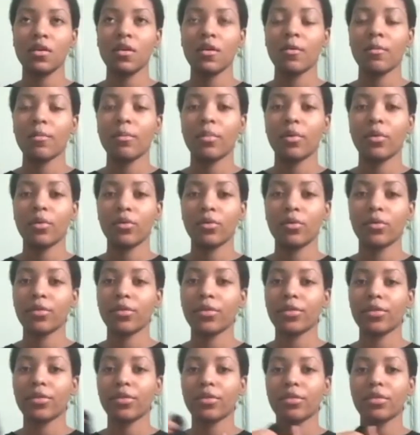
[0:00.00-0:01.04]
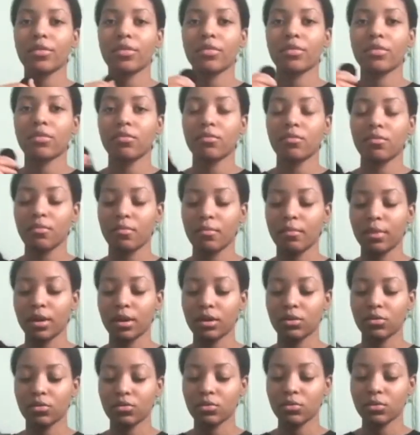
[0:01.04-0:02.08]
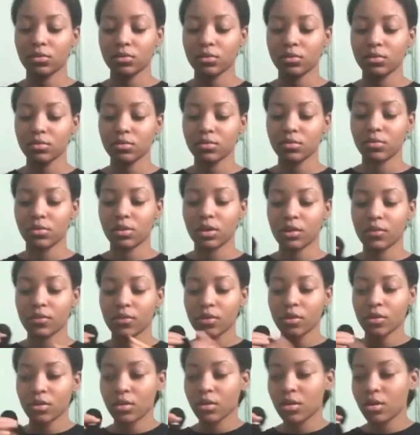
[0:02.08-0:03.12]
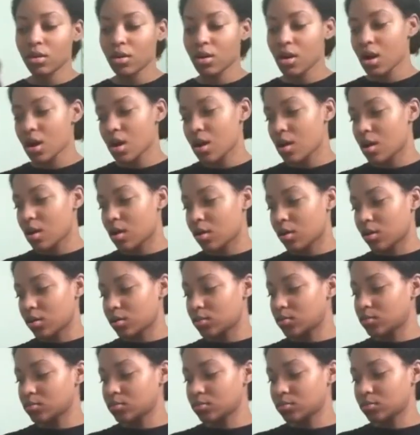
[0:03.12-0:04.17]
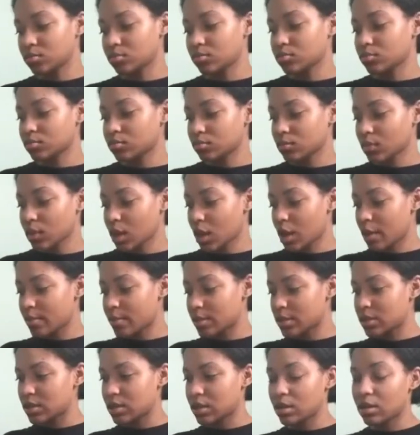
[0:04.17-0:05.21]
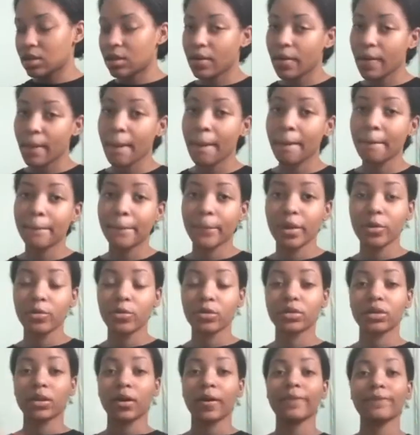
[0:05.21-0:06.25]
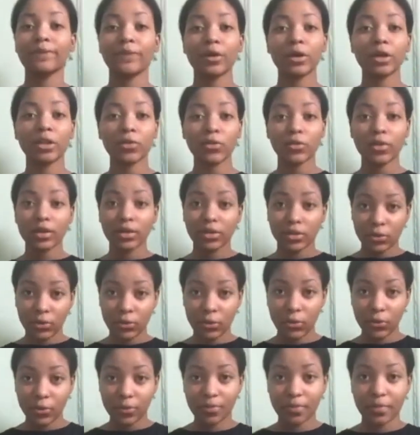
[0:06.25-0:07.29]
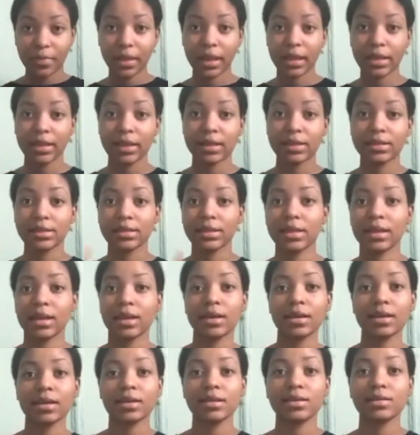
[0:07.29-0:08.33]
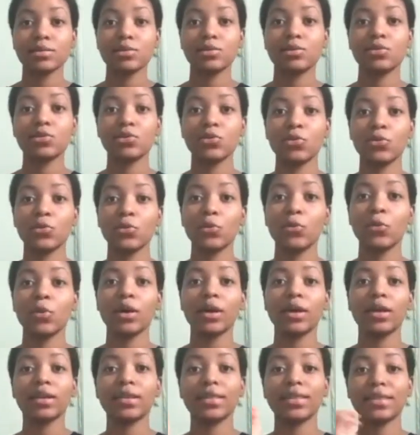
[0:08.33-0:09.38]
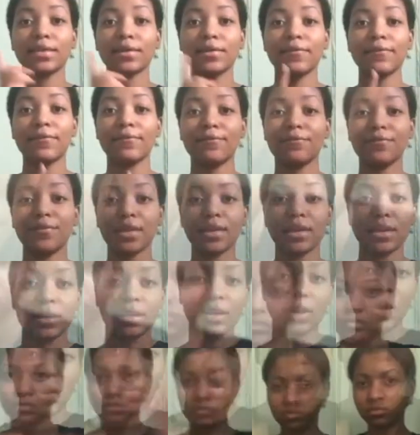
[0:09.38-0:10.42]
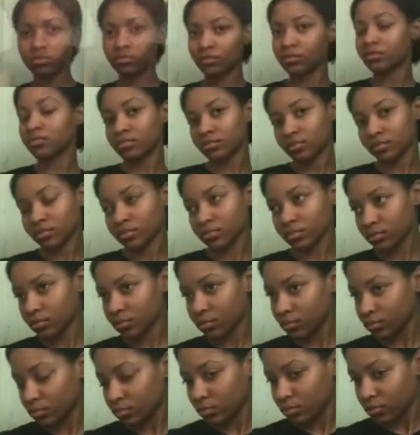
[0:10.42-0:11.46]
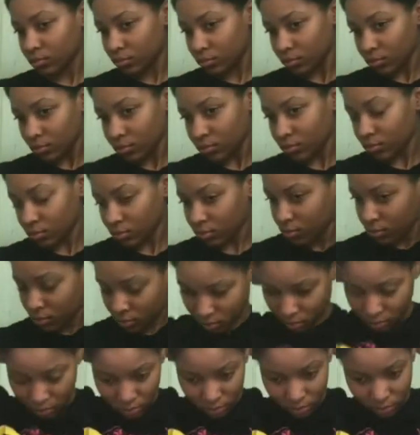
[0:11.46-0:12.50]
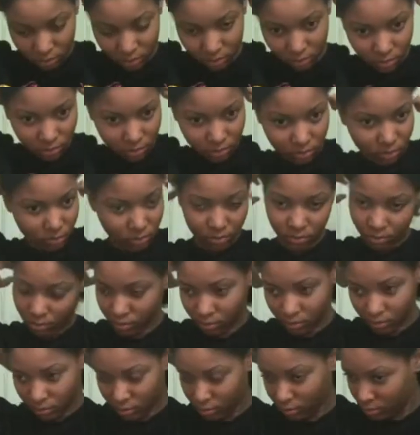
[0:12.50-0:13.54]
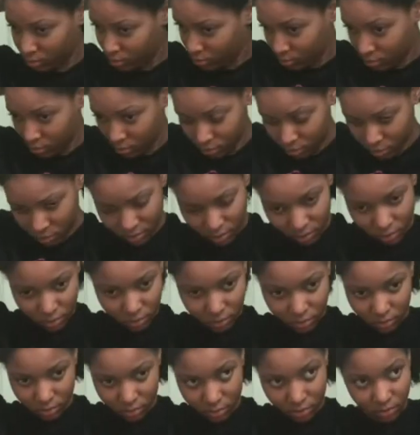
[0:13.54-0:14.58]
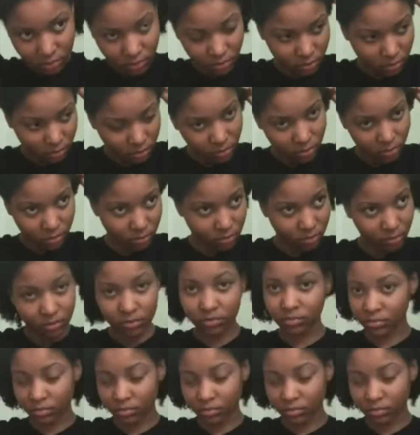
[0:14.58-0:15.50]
both bundles or whatever. I'm gonna see. But without further ado, let's get into the video. Okay, so I just washed and deep conditioned my hair, and I'm just taking it out the little